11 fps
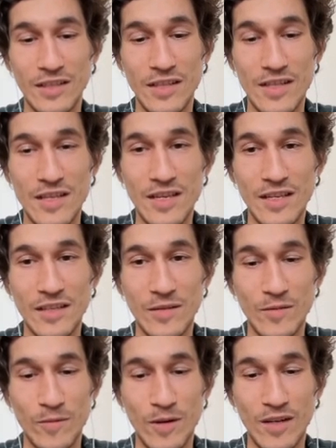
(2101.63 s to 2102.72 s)
need
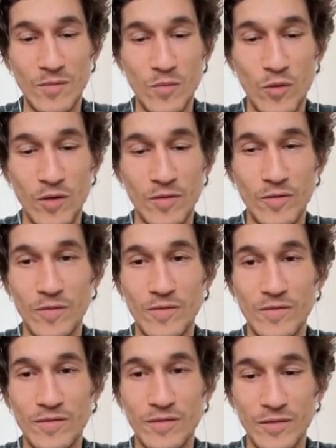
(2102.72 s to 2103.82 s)
one more
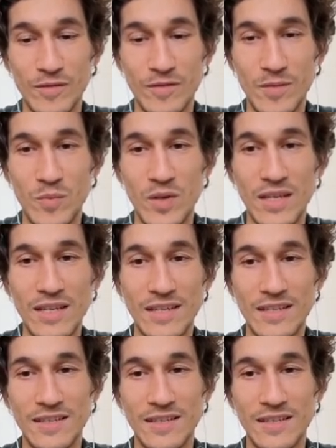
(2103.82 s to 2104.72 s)
VP